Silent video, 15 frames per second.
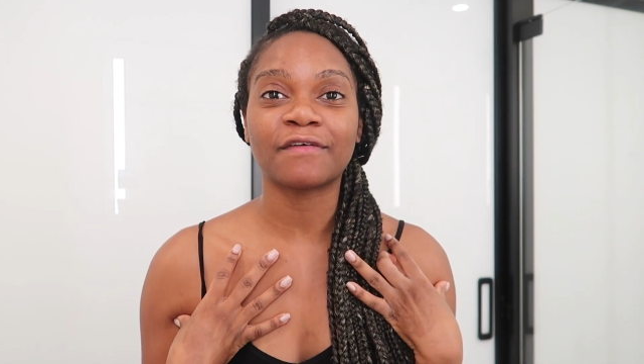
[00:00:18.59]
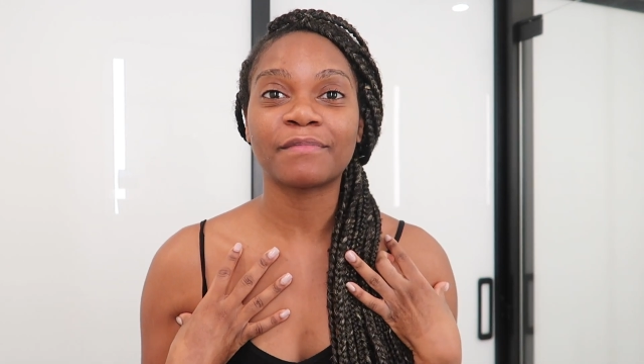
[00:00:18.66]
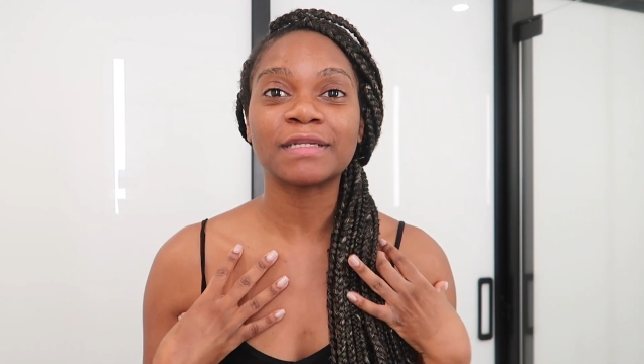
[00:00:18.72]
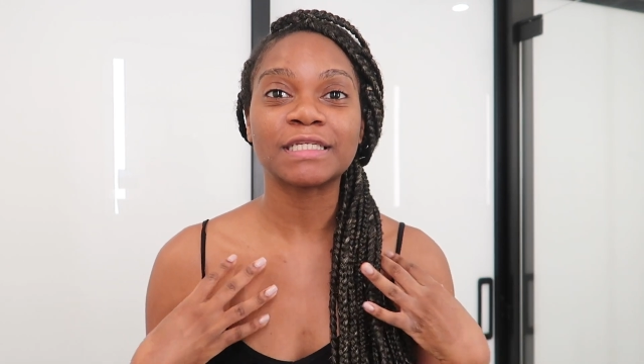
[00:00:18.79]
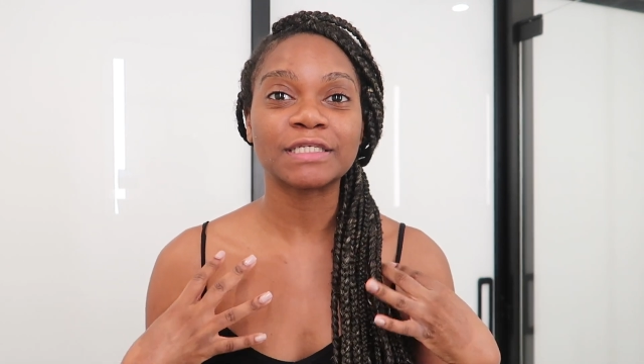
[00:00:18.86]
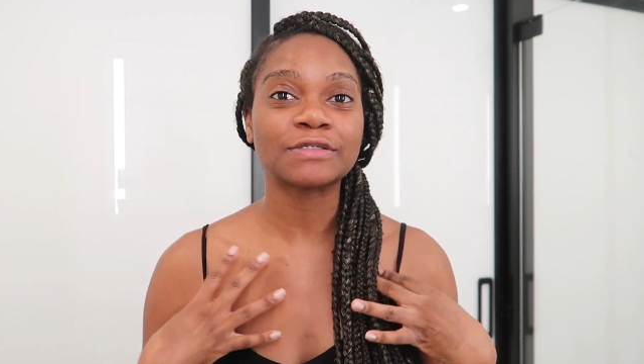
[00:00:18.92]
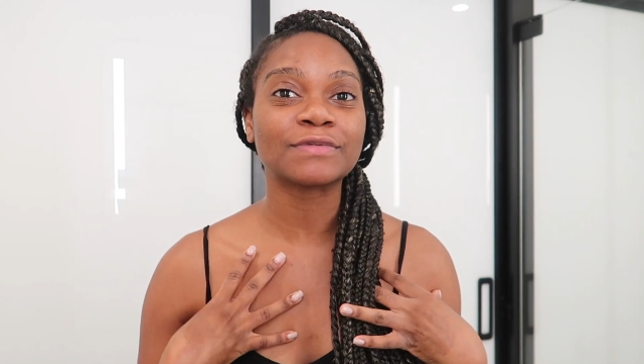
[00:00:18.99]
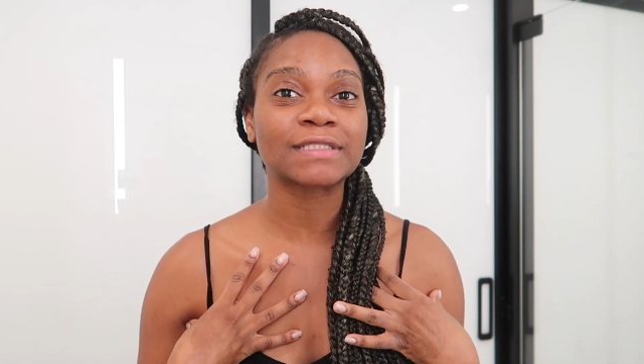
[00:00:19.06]
I've
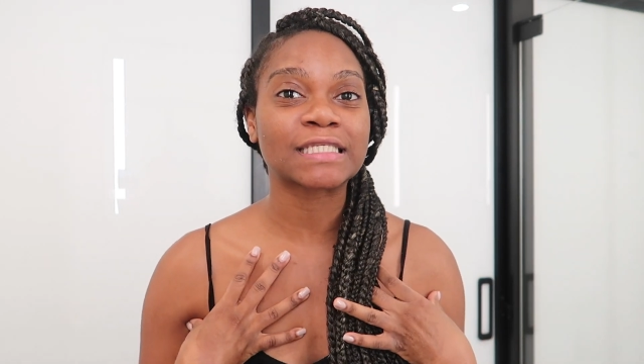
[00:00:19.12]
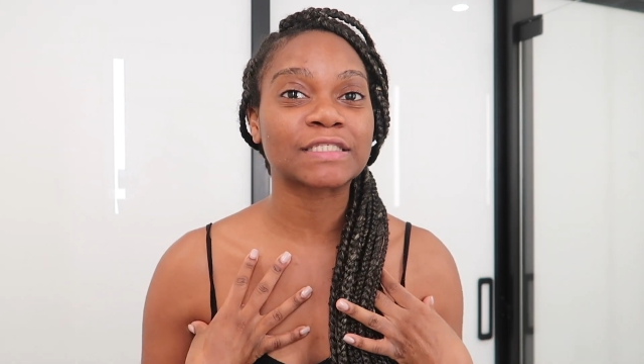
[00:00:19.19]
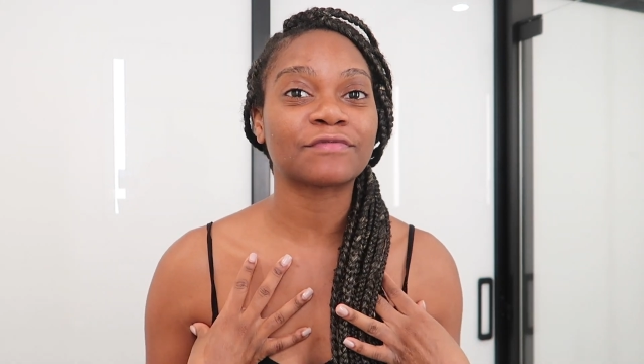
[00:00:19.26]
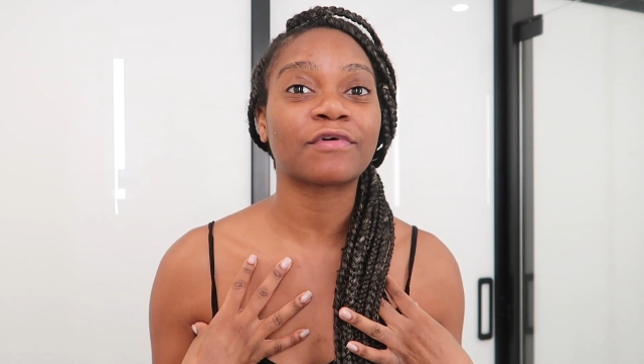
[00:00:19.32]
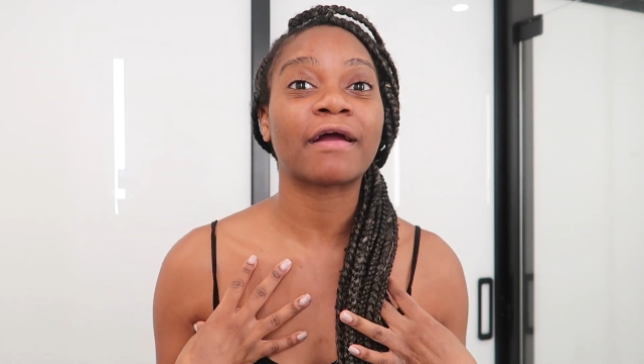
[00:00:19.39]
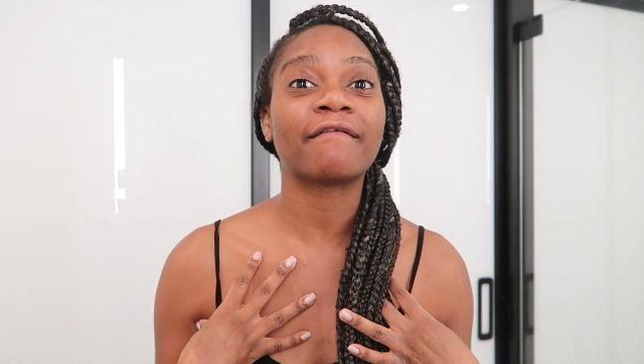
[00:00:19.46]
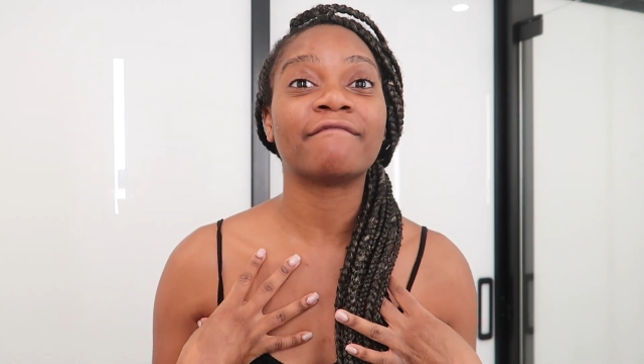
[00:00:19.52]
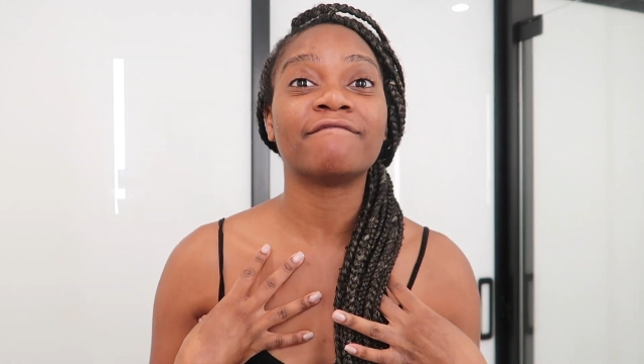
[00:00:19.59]
been dealing with this
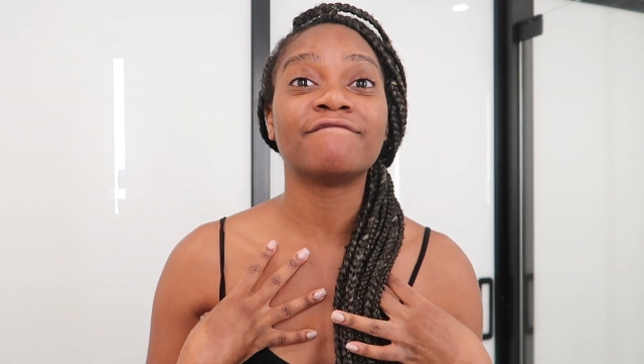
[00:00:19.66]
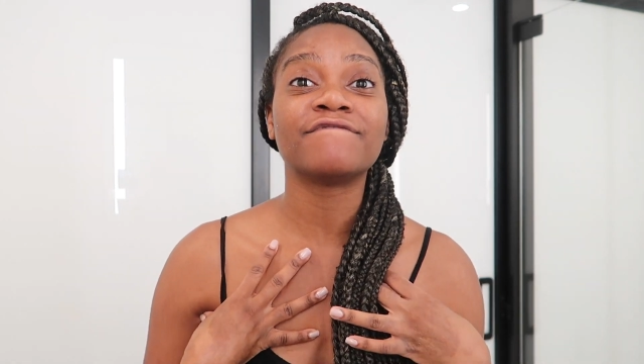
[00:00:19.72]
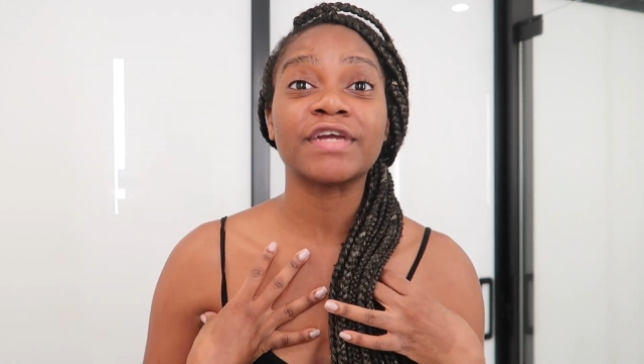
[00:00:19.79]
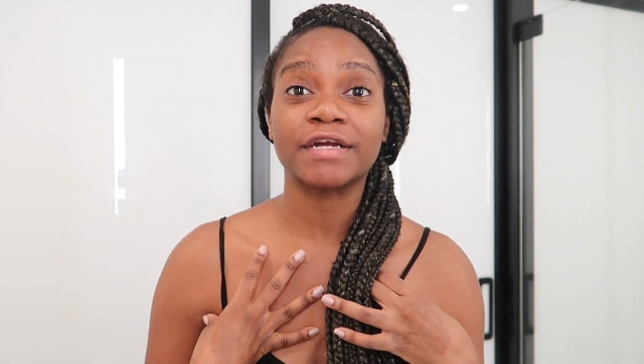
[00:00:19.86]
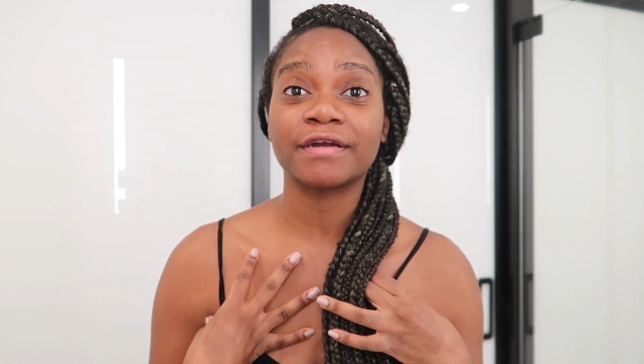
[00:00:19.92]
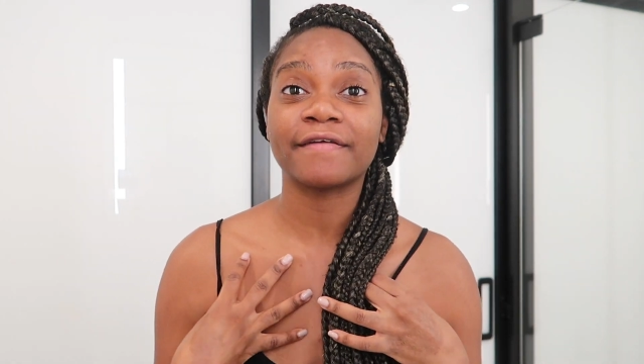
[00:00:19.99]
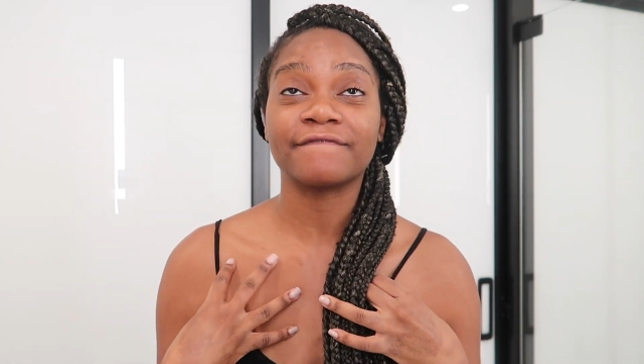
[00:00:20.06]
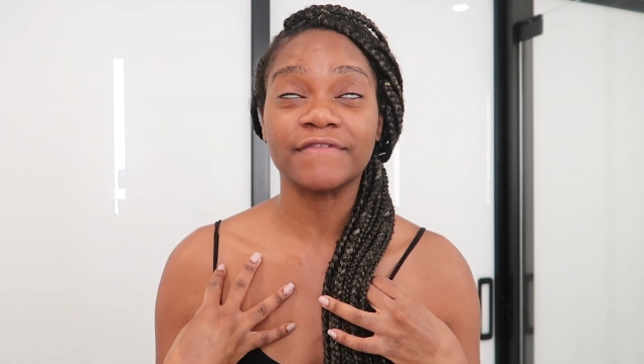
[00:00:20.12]
for a
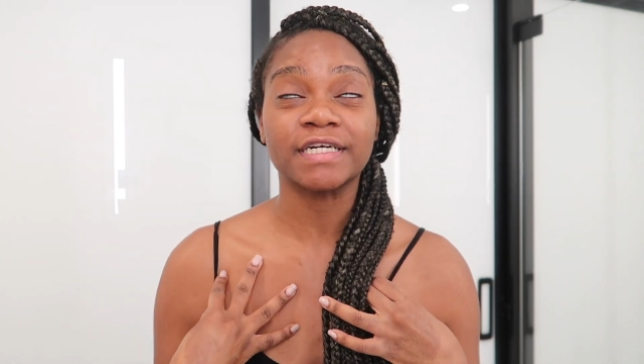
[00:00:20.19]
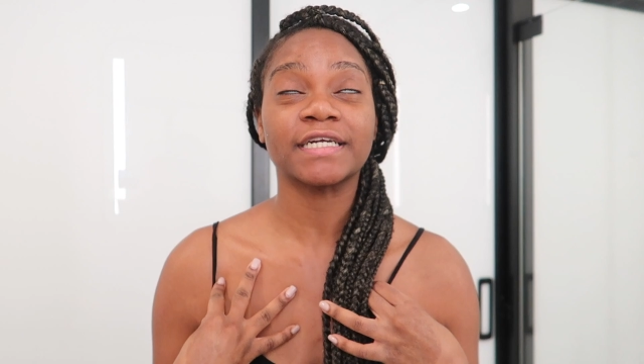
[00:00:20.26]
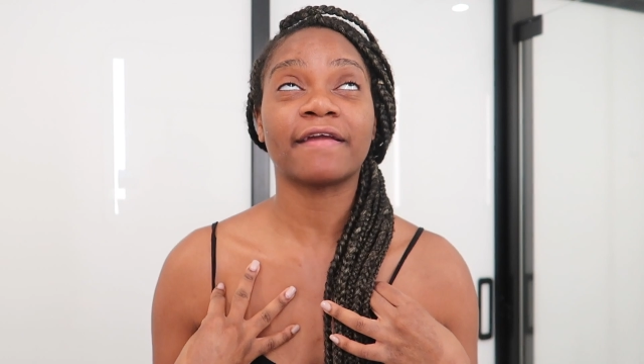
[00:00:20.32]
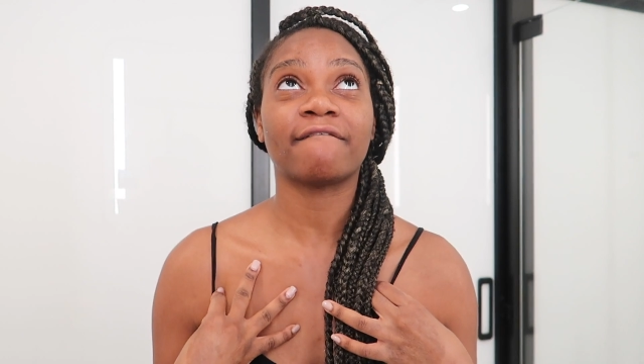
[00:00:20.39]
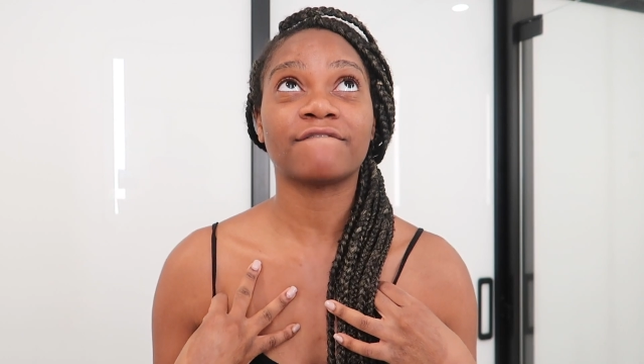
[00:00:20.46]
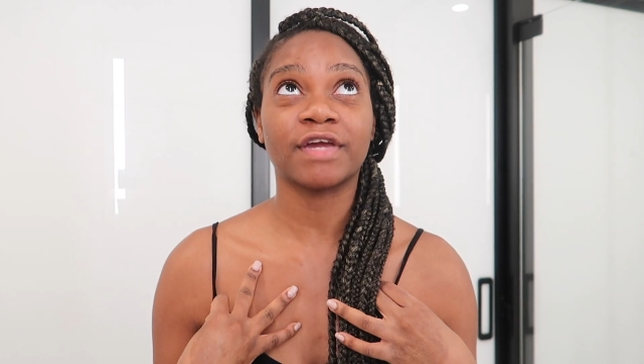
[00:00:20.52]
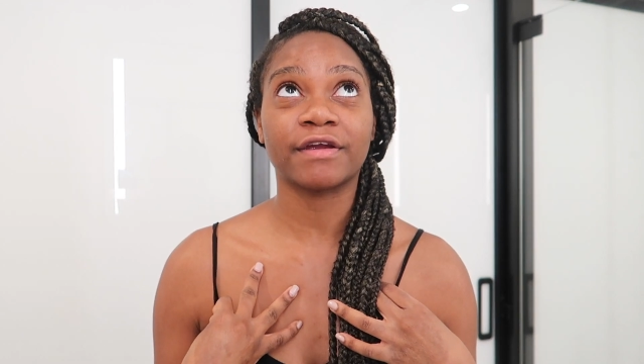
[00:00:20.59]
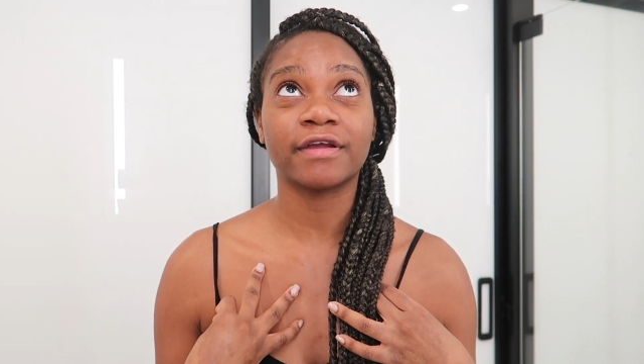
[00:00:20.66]

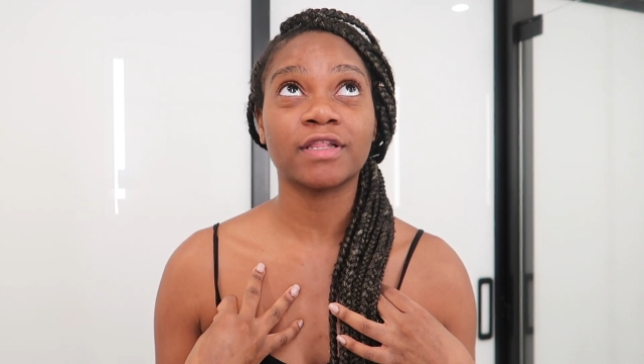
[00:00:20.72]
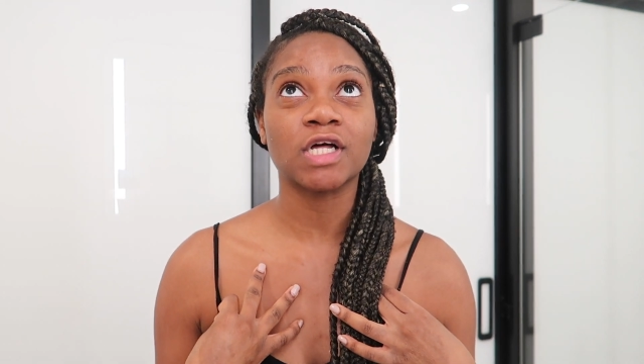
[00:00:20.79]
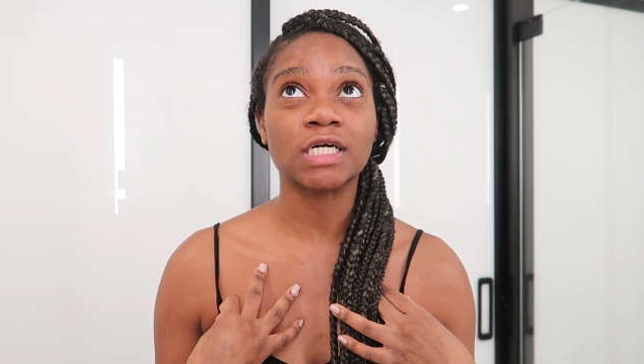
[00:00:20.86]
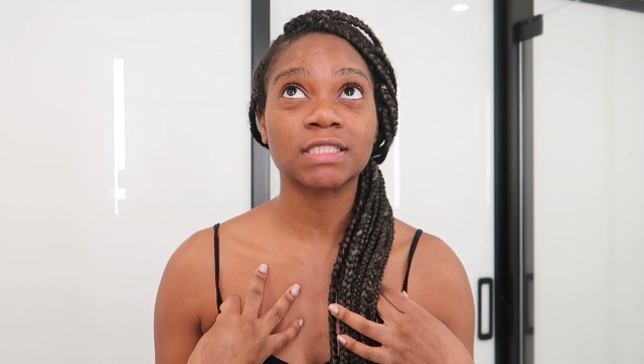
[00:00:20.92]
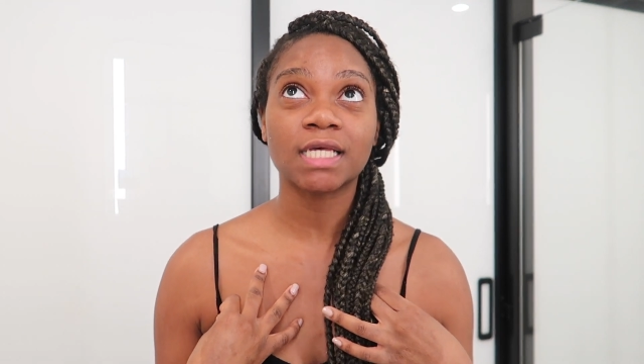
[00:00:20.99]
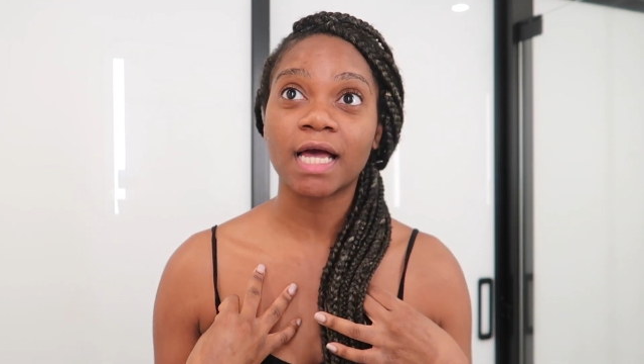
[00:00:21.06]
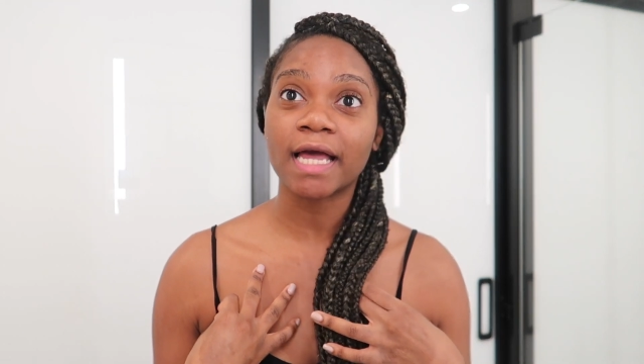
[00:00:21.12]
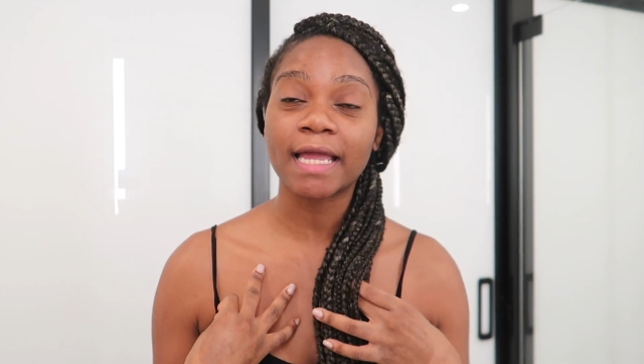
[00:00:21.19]
very
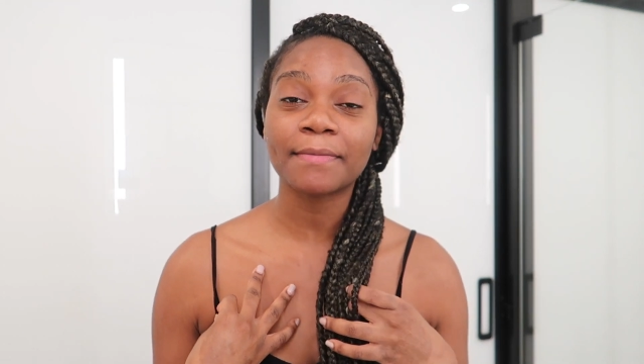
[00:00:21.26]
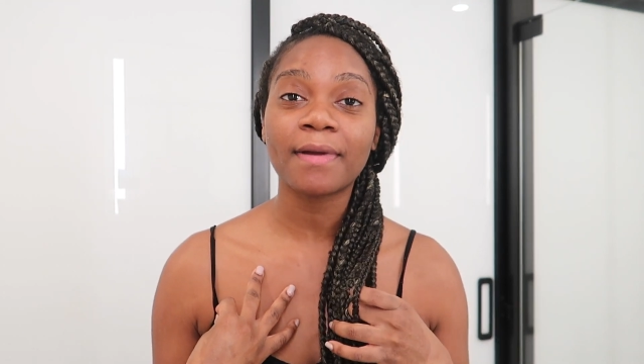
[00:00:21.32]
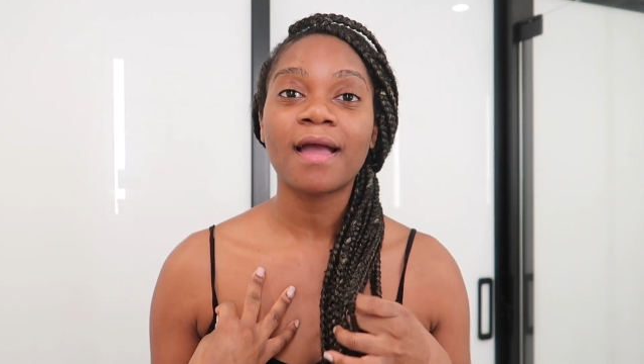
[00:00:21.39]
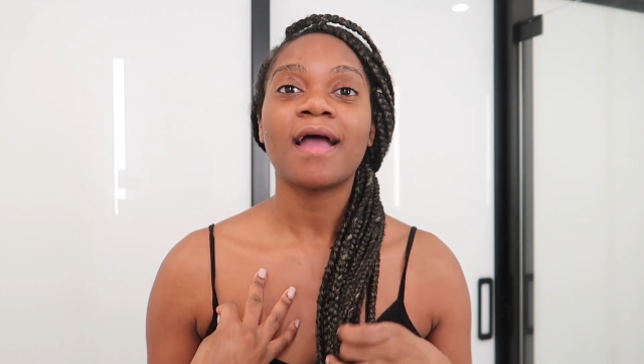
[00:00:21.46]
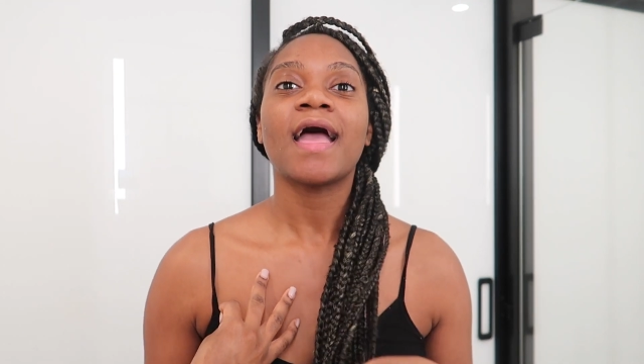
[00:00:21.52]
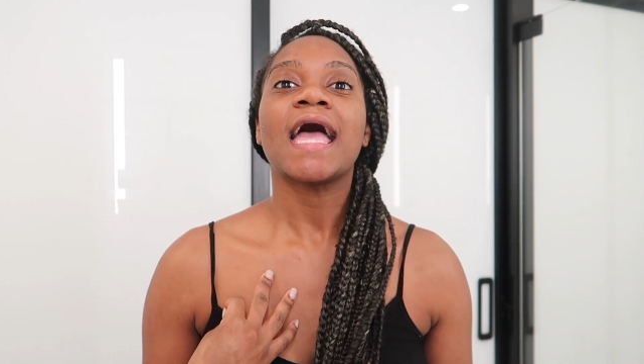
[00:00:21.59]
long time,